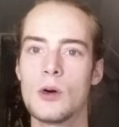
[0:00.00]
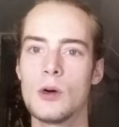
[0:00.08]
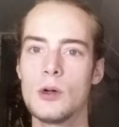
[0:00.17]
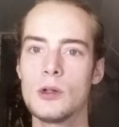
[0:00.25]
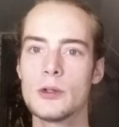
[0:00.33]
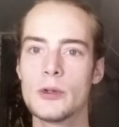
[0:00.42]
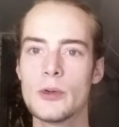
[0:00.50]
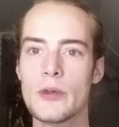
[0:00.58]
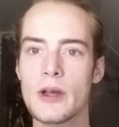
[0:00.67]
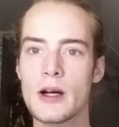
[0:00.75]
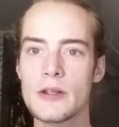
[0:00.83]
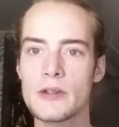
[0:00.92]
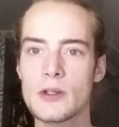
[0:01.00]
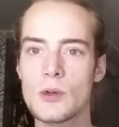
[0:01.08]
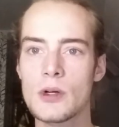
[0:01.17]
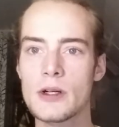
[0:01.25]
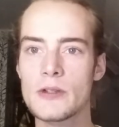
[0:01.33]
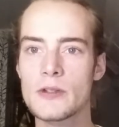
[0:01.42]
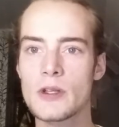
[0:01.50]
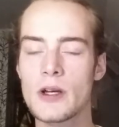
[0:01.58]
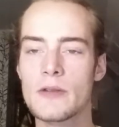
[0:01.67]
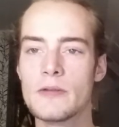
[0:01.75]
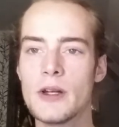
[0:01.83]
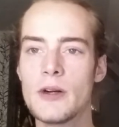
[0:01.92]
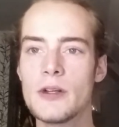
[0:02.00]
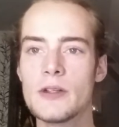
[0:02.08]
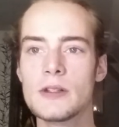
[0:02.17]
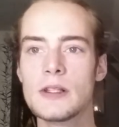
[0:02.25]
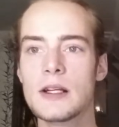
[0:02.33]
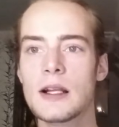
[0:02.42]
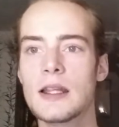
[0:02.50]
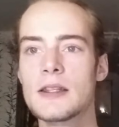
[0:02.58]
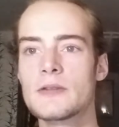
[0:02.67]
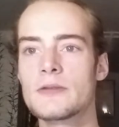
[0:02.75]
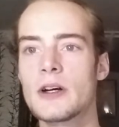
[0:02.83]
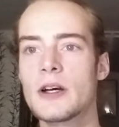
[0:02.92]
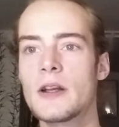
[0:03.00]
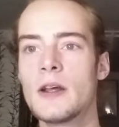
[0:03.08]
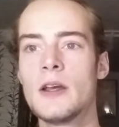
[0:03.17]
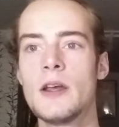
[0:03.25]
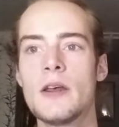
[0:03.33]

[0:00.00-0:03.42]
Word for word: Although the Āsavas are variously classified,